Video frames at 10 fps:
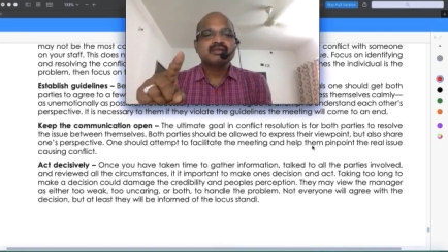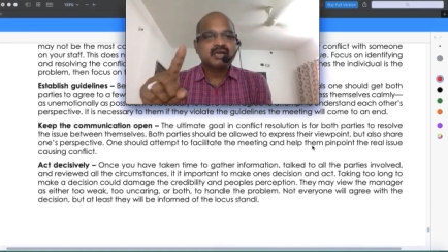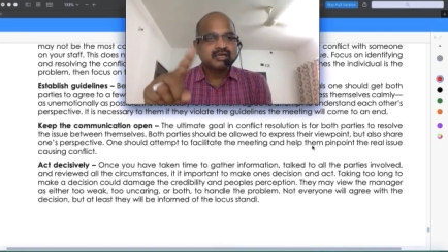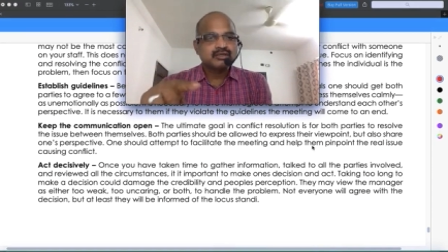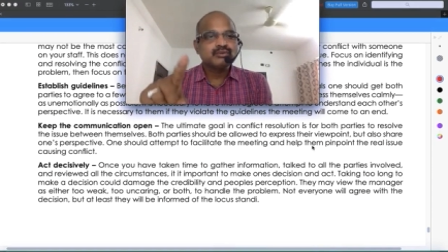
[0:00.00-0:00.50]

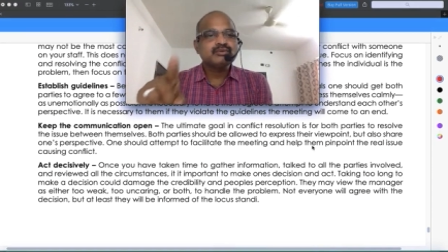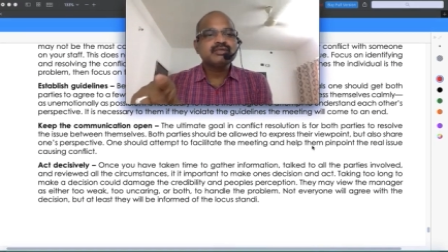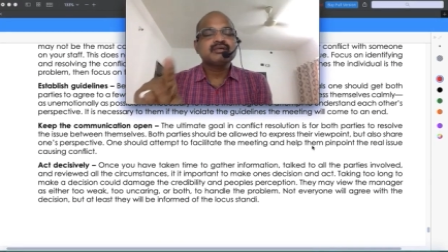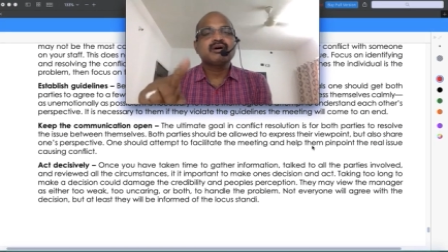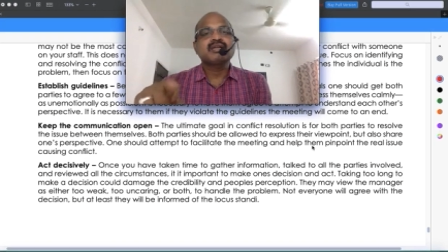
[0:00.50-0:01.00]

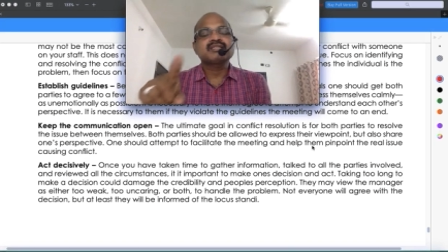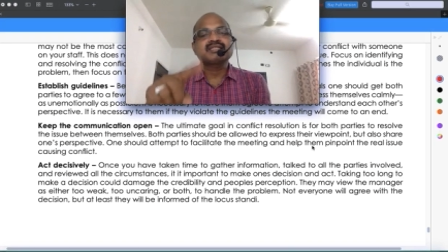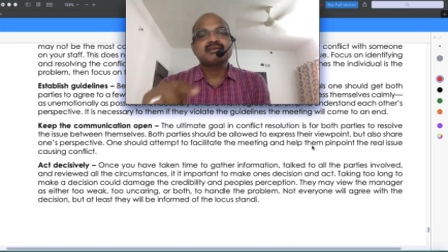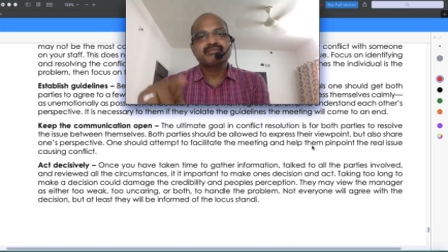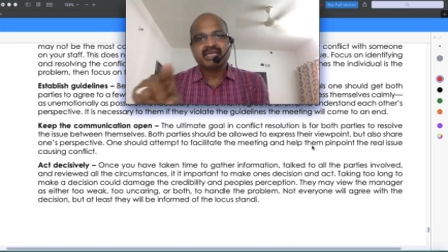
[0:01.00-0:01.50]
conclude on
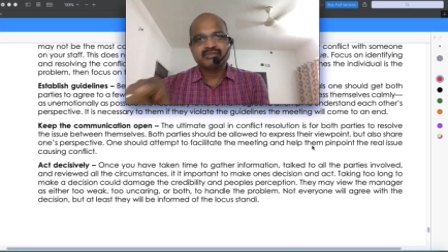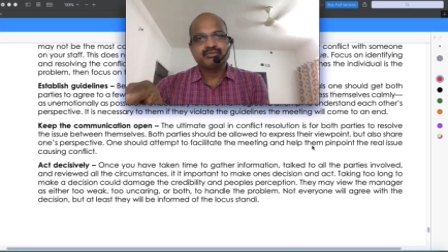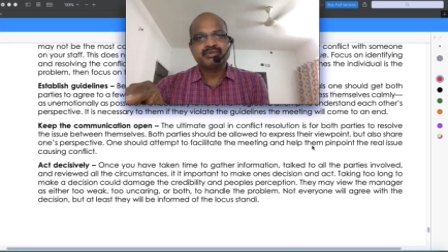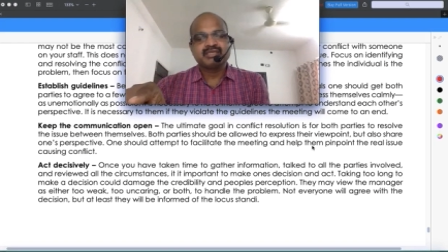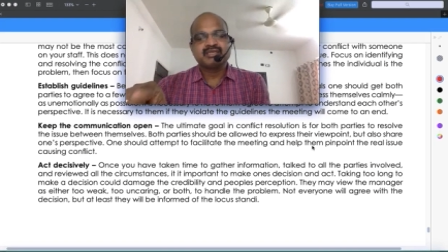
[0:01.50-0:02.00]
somebody's
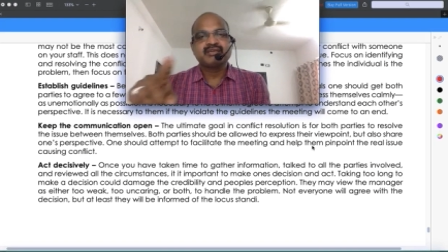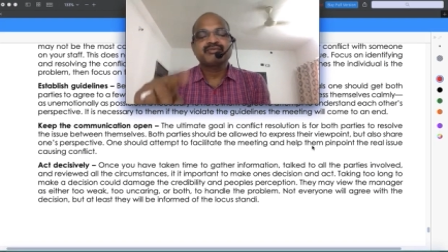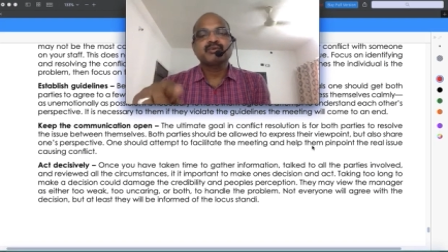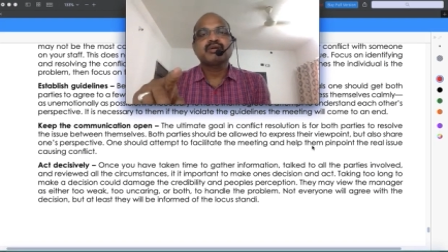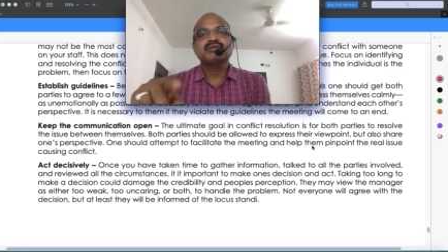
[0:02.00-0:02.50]
opinion if
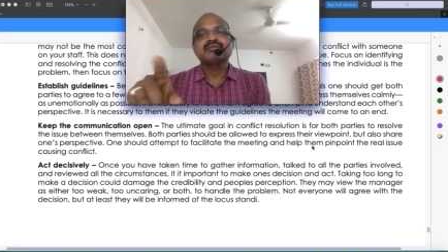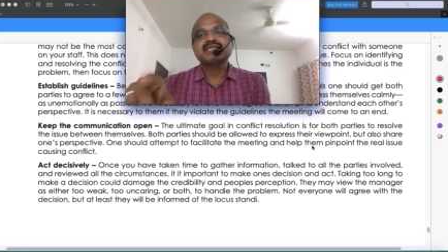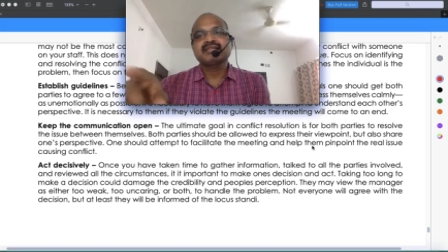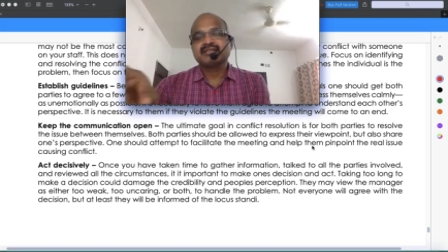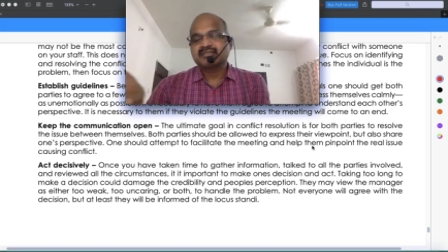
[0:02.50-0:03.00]
you want to
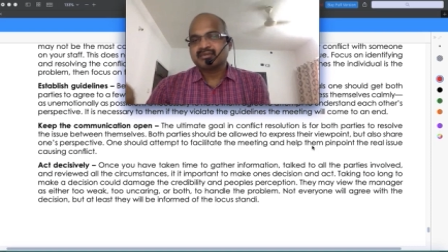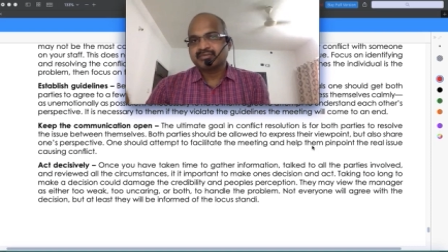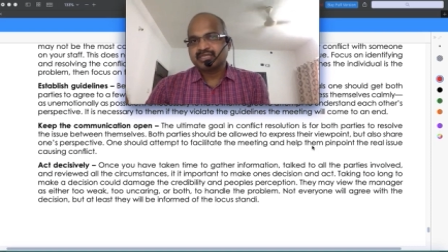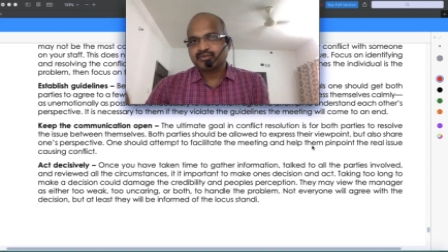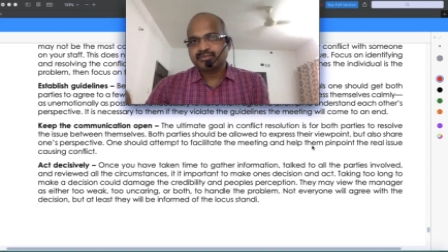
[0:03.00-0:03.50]
say that
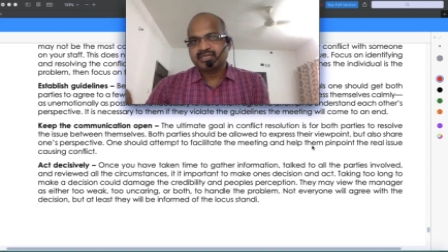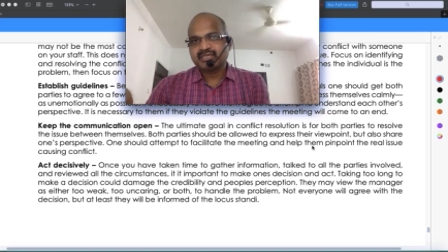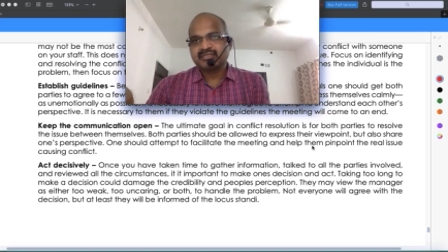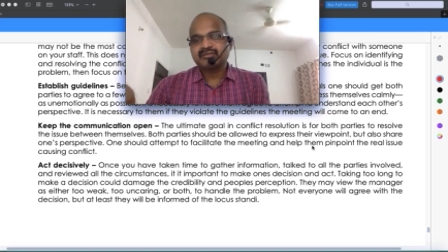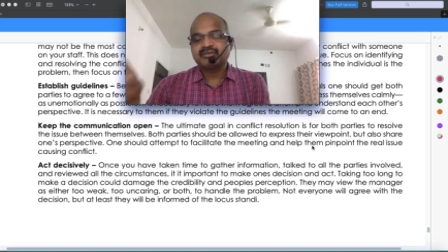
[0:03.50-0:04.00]
somebody's
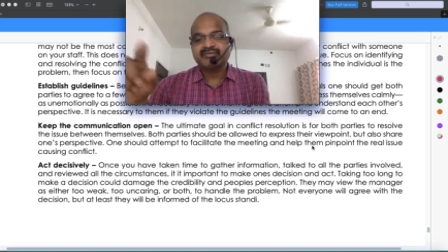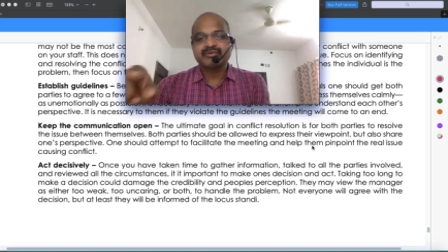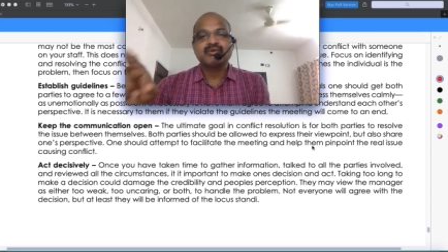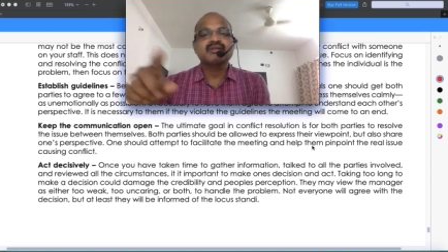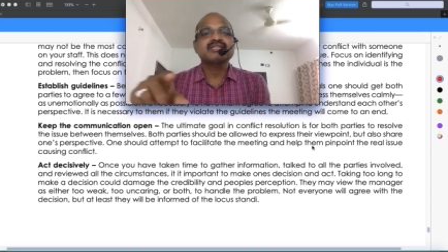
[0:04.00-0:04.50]
opinion is good if
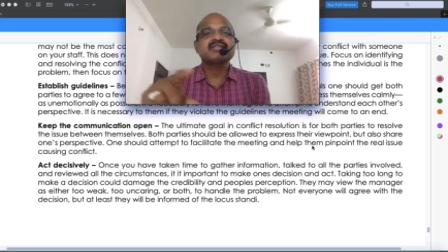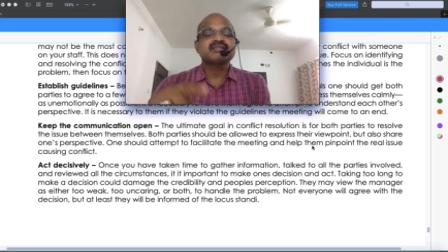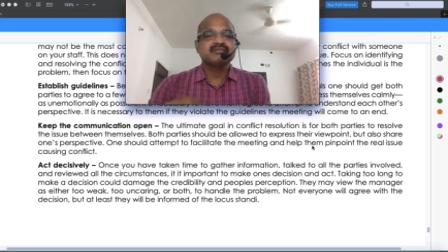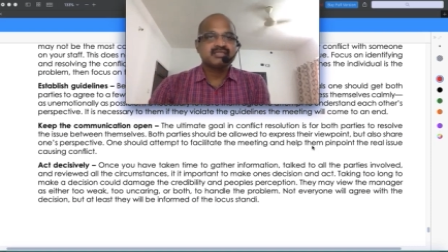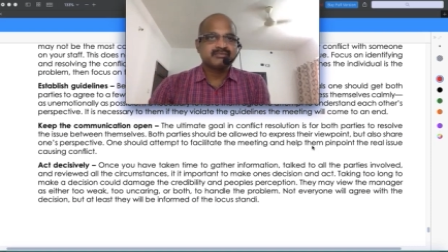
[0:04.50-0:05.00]
you want to say
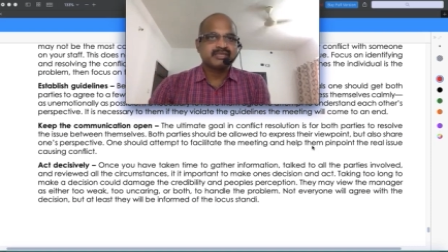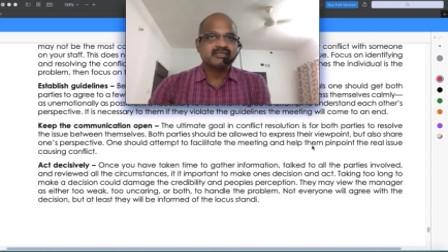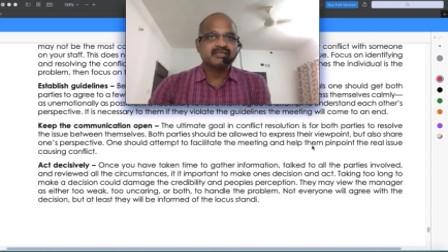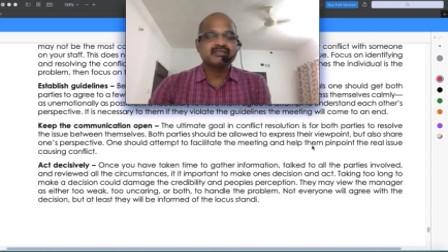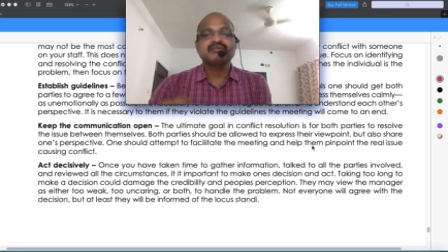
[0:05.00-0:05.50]
some, this
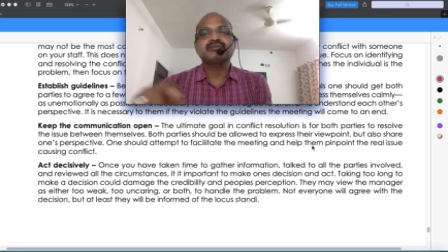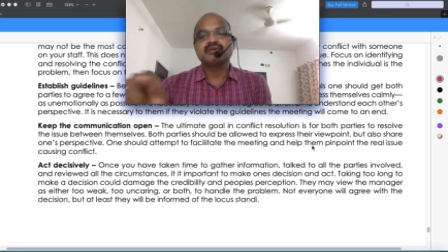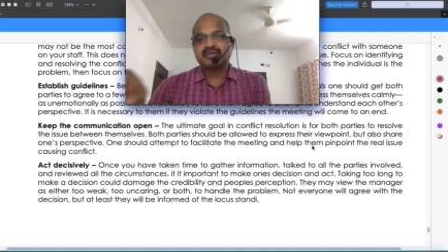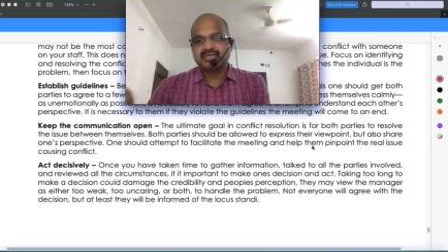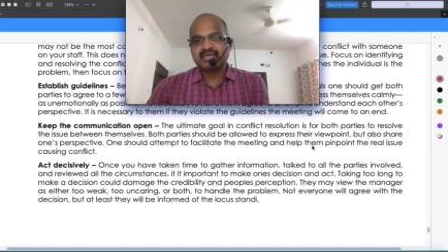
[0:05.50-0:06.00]
method is good
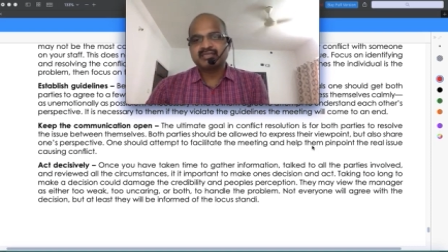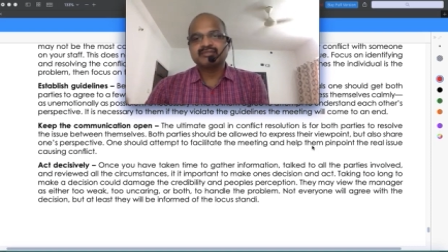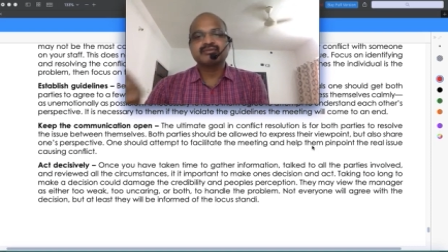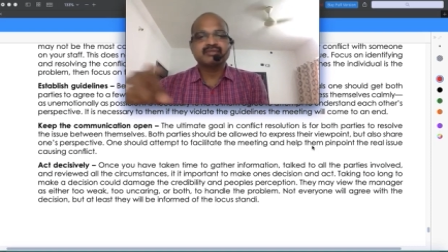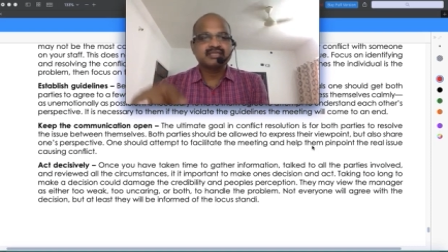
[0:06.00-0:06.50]
or that
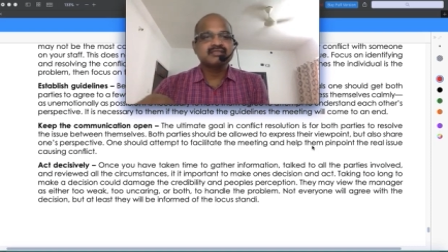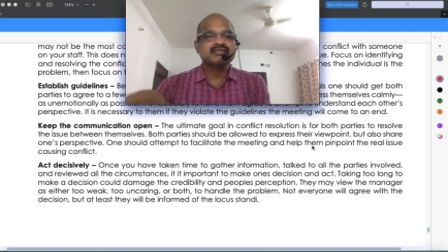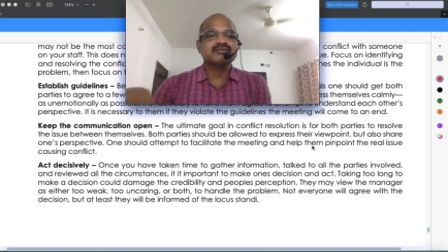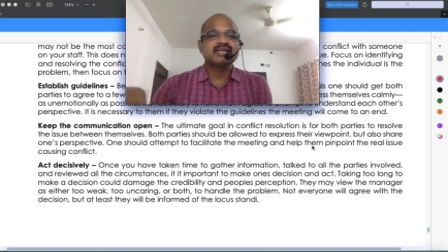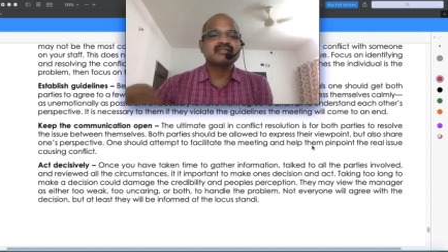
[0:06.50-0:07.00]
is good this
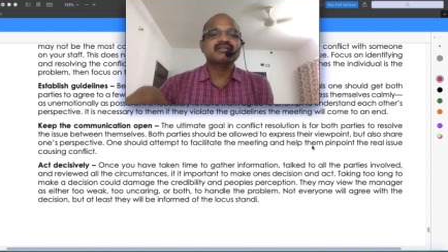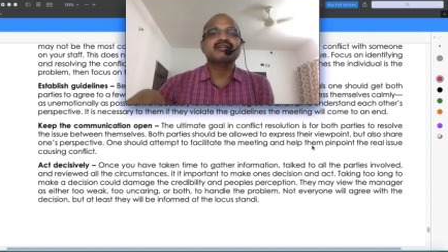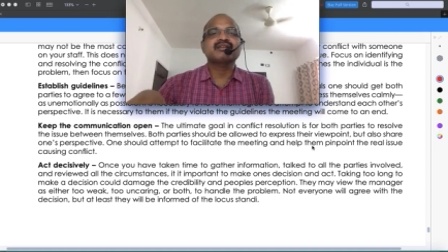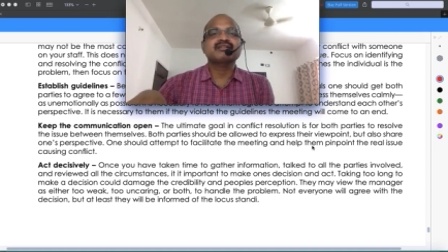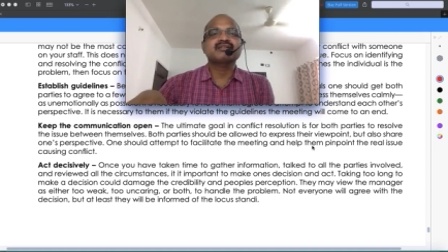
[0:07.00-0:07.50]
is good
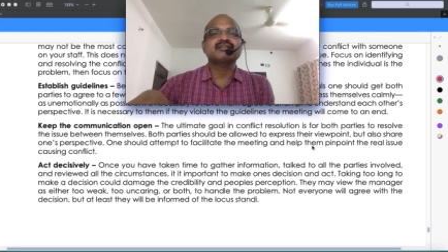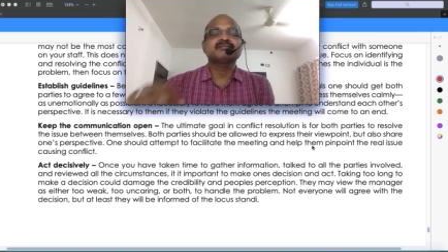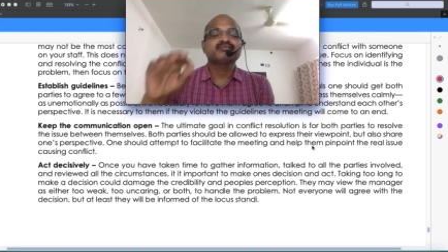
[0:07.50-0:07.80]
etc etc